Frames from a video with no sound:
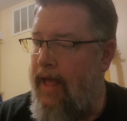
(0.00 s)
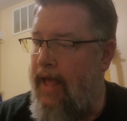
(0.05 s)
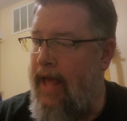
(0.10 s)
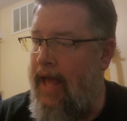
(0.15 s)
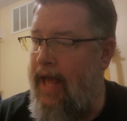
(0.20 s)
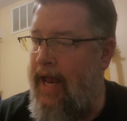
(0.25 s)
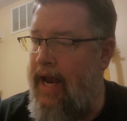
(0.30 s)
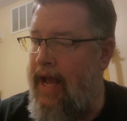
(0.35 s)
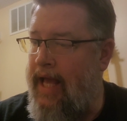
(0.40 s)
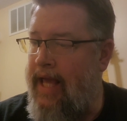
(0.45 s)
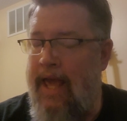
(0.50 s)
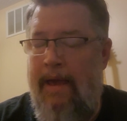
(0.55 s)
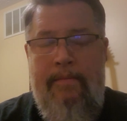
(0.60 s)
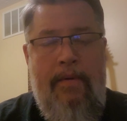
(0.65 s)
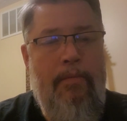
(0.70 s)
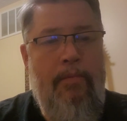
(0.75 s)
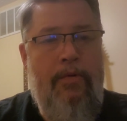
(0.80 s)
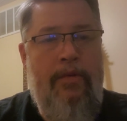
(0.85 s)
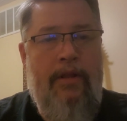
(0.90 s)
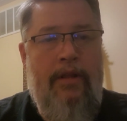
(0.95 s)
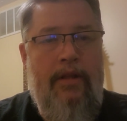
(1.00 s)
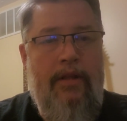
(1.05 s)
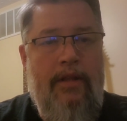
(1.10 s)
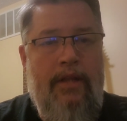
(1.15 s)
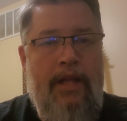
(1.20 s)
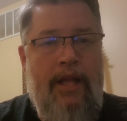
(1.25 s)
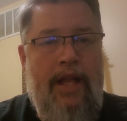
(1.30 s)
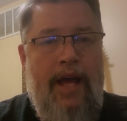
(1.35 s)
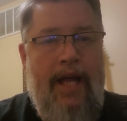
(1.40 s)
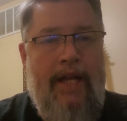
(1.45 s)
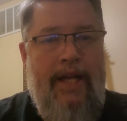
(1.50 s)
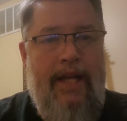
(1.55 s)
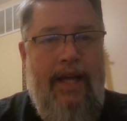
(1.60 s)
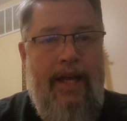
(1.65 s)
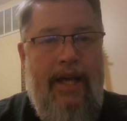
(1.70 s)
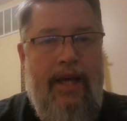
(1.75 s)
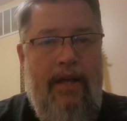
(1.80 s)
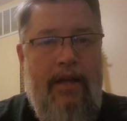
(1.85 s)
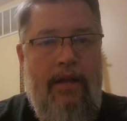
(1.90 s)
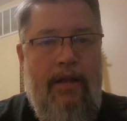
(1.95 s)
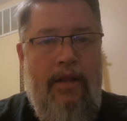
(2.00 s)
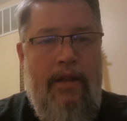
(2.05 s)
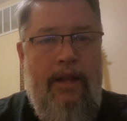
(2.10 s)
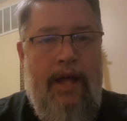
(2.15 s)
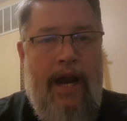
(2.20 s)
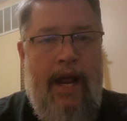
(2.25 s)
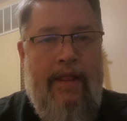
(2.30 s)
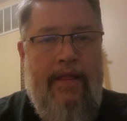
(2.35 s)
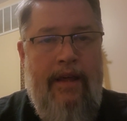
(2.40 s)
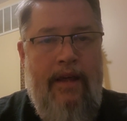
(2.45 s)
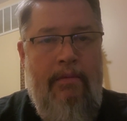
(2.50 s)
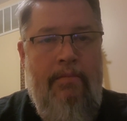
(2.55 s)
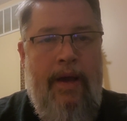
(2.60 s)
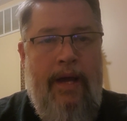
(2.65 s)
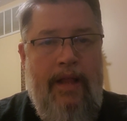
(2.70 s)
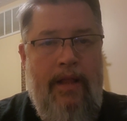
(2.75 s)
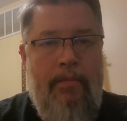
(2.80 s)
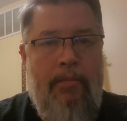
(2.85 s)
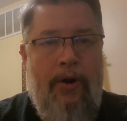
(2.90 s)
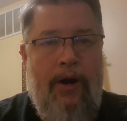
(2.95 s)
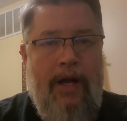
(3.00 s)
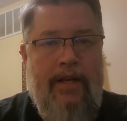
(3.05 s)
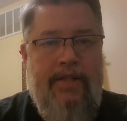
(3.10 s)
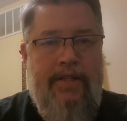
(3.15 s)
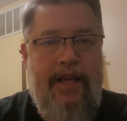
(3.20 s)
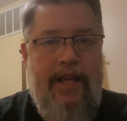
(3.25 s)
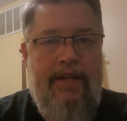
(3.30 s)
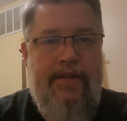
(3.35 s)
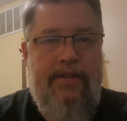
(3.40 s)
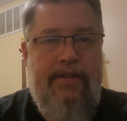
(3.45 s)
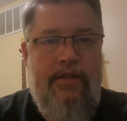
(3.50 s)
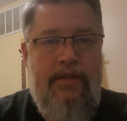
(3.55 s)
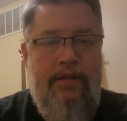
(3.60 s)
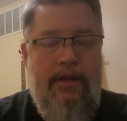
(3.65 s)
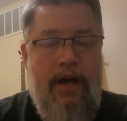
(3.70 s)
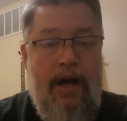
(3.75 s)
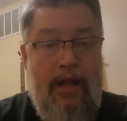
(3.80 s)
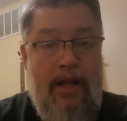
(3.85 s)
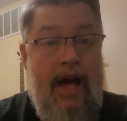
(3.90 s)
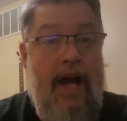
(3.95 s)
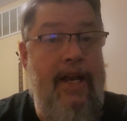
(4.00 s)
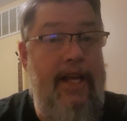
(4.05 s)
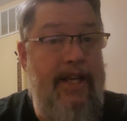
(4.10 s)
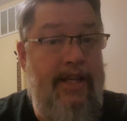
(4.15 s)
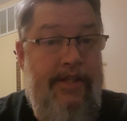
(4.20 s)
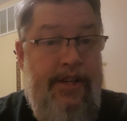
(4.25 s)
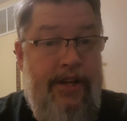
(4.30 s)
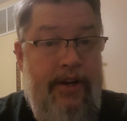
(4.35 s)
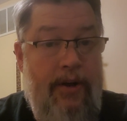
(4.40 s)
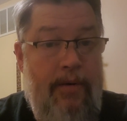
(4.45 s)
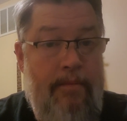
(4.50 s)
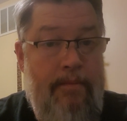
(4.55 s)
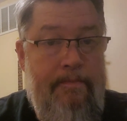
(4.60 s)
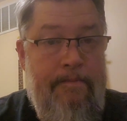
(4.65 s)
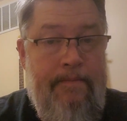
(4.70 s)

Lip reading: And I came up with a little idea that I think made the process a lot easier.